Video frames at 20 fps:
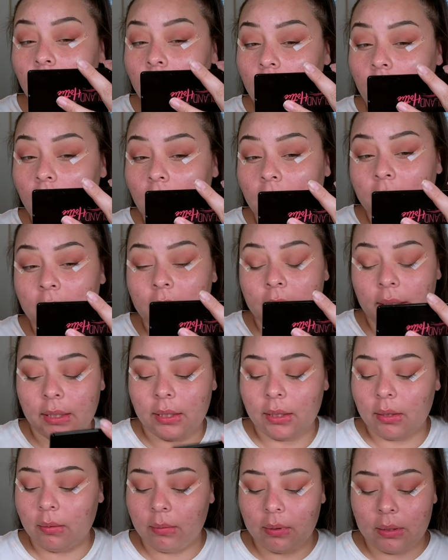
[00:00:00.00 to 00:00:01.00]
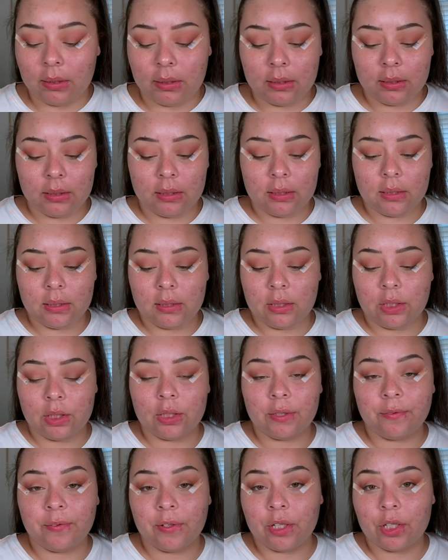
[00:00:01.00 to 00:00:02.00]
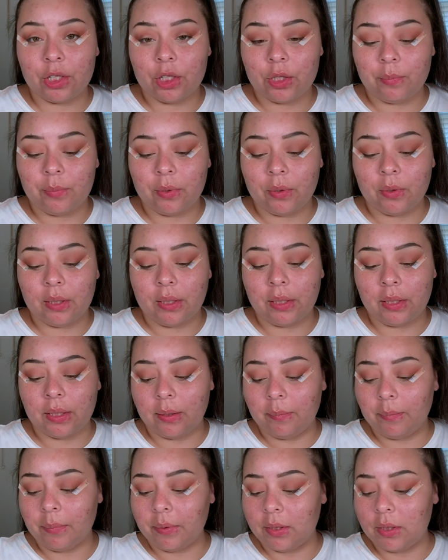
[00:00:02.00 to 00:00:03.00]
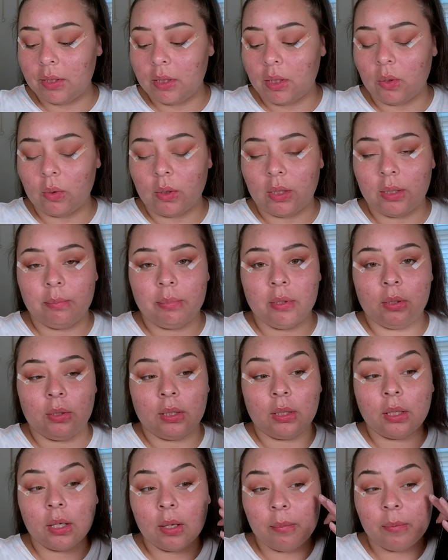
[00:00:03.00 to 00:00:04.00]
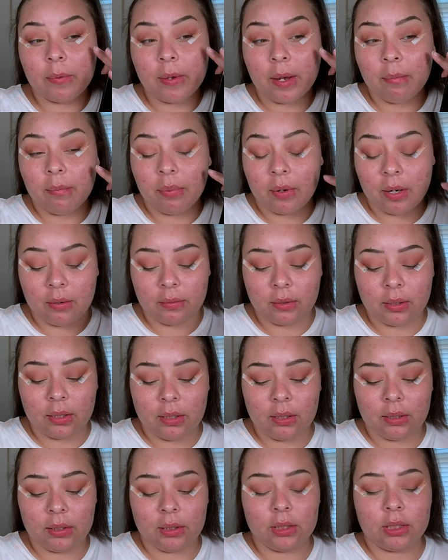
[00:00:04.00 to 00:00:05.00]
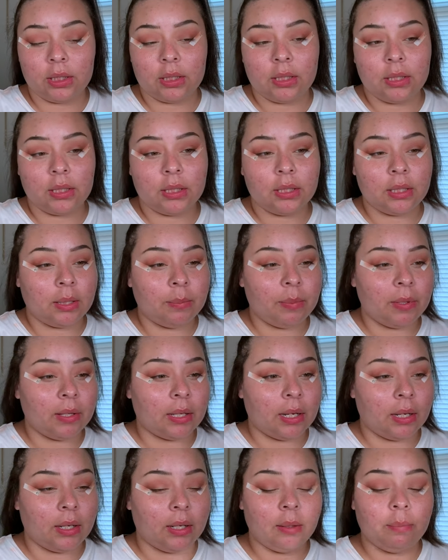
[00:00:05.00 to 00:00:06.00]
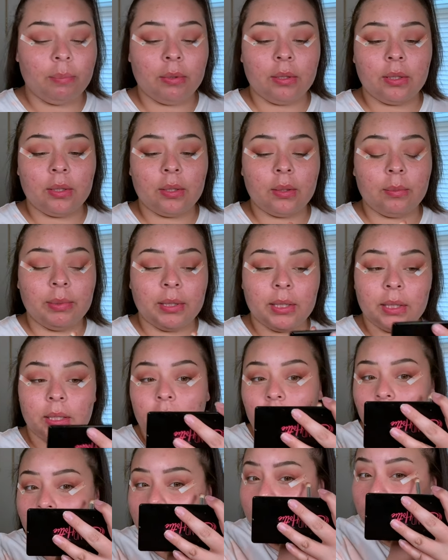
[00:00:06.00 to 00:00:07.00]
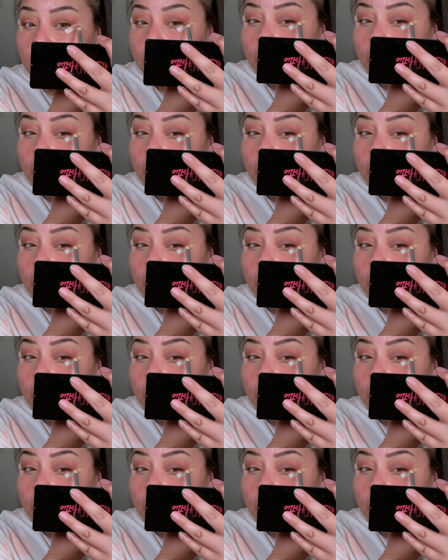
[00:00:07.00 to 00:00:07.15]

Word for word: all I did was just finish building up, slowly building up that brown color just to deepen that up a little bit.